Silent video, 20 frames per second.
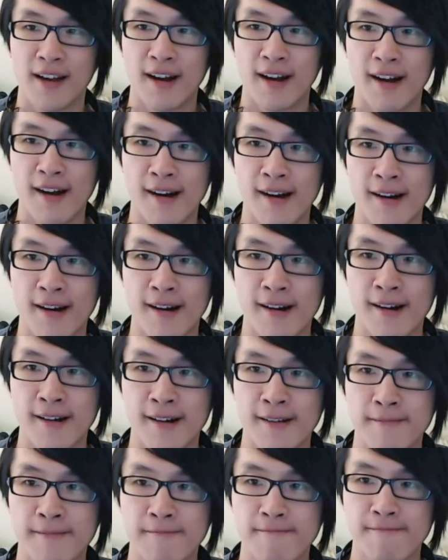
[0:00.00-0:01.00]

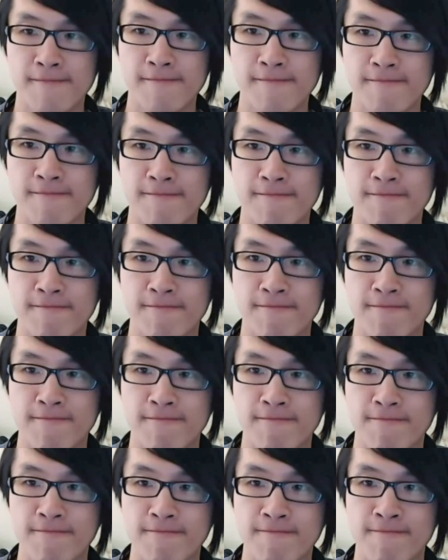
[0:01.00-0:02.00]
Um,
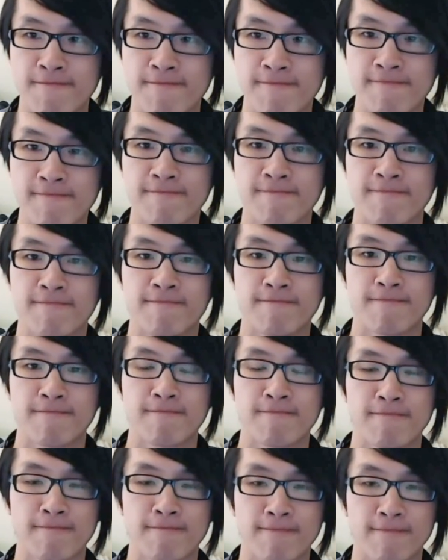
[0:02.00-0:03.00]
hmm.
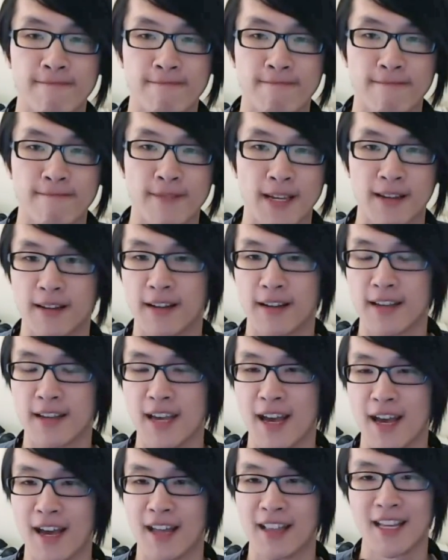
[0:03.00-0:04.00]

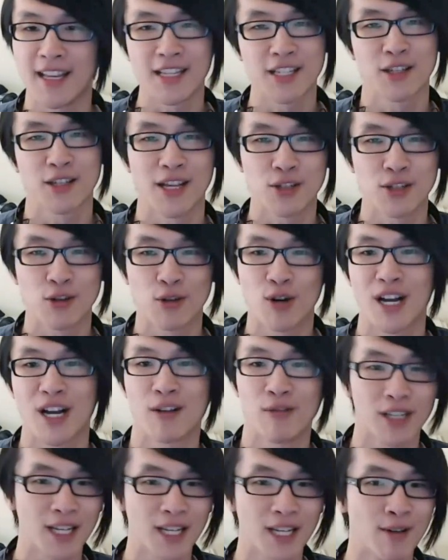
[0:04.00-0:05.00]
Yeah, that's that's all I
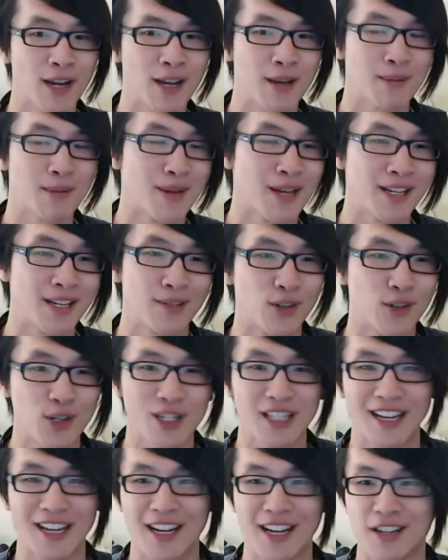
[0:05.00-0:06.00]
can really recommend.
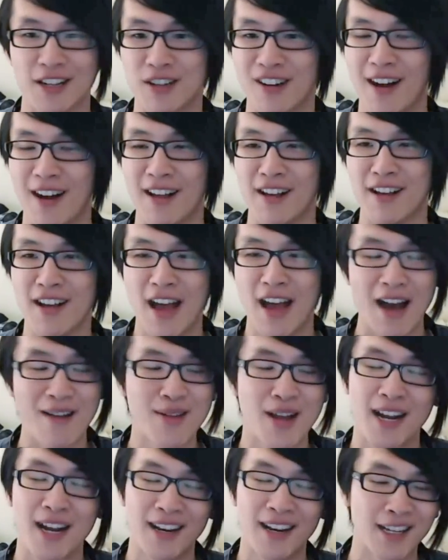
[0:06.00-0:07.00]
Unfortunately, I, I
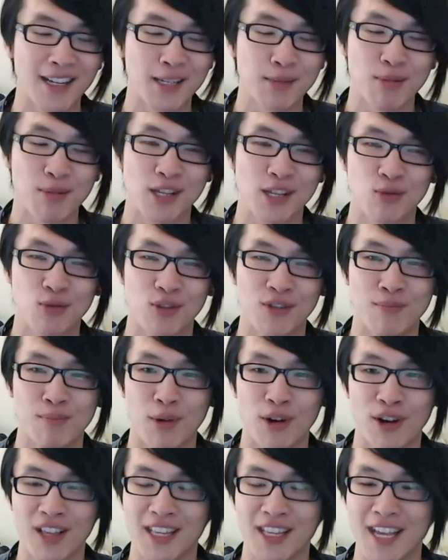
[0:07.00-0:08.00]
haven't had any experience with
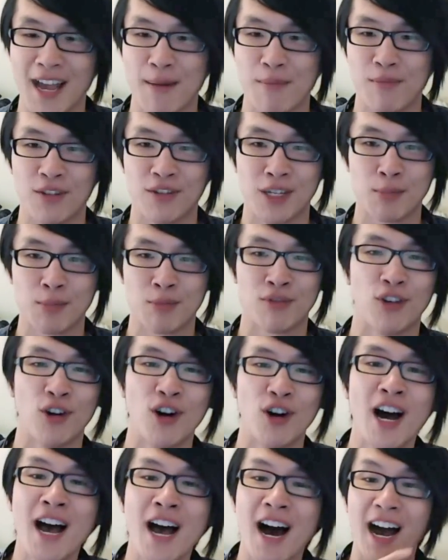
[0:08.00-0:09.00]
modding the M fifty
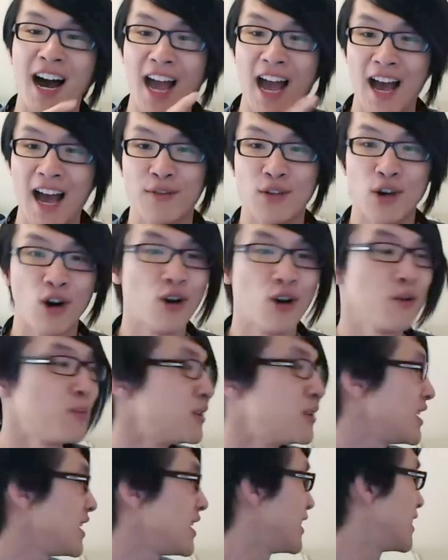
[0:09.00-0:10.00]
before. I have
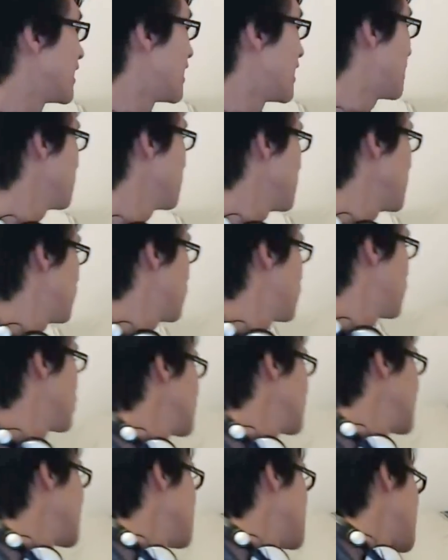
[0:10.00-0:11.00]
opened it up
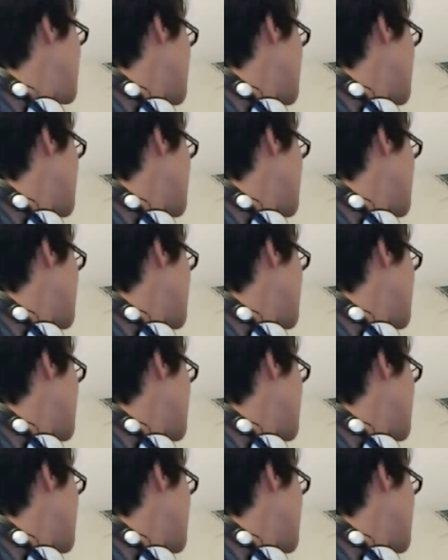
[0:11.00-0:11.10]
before. Let me